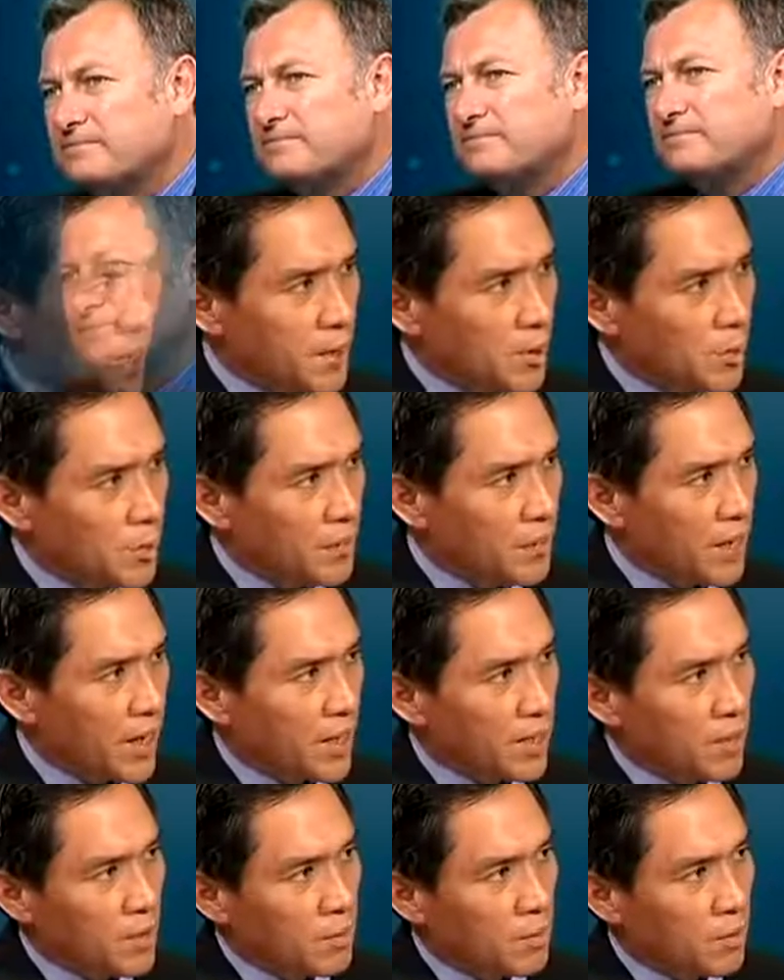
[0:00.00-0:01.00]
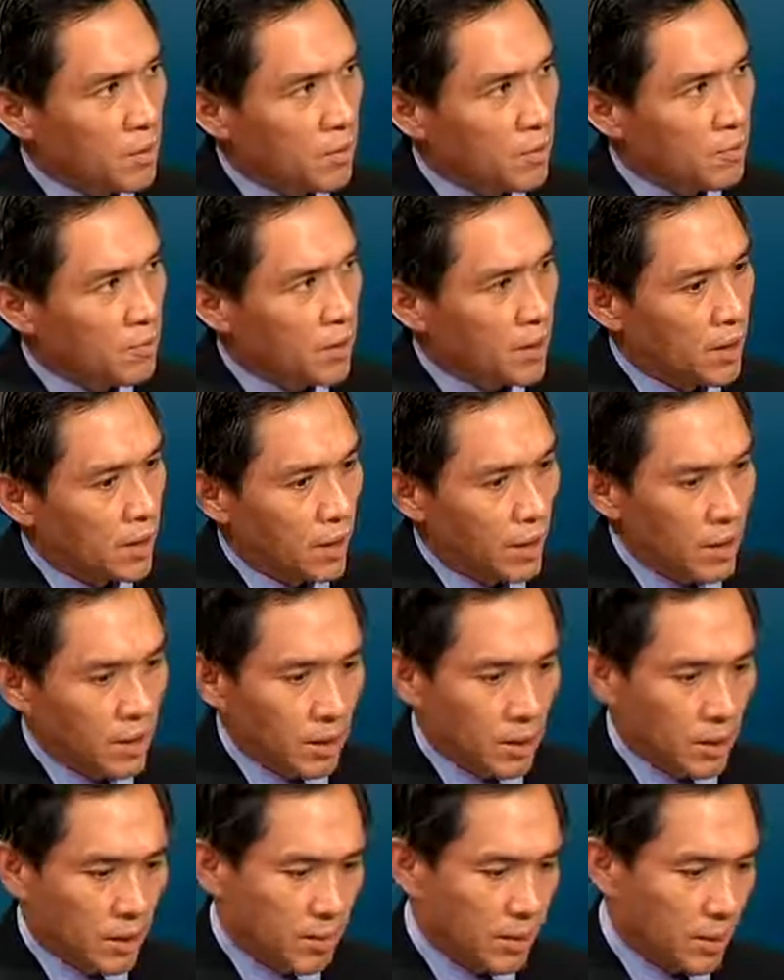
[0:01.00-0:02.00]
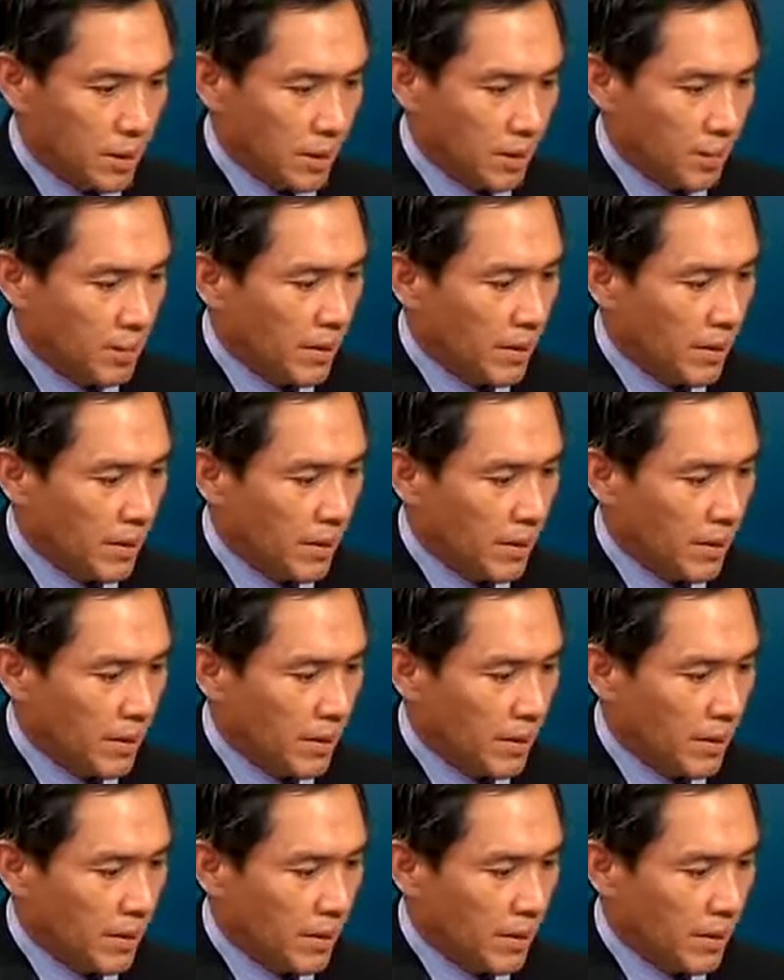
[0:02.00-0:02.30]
Daniel, we've had a number of uh, uh,